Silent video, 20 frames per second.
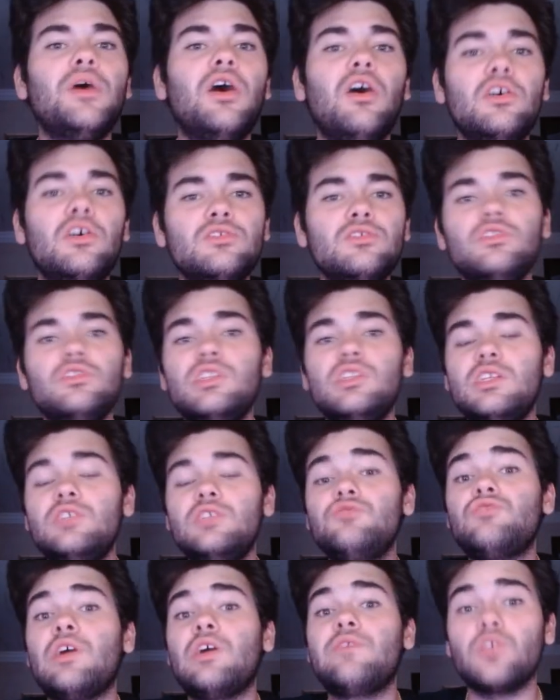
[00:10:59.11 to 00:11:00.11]
also, you didn't
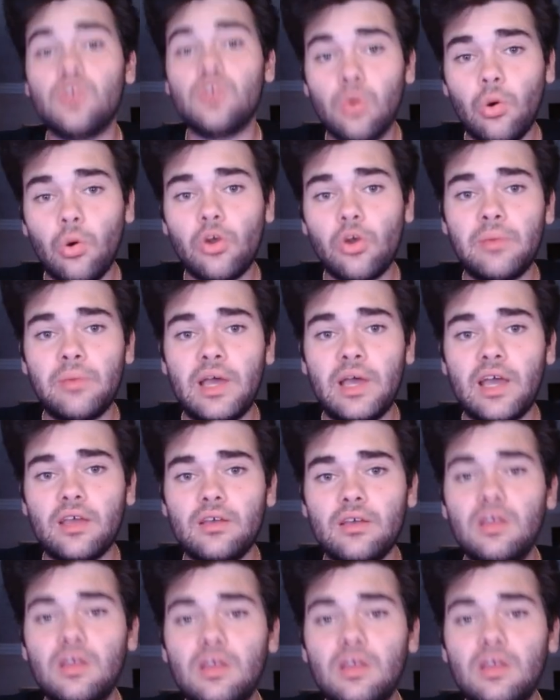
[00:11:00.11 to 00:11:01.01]
draft a quarterback.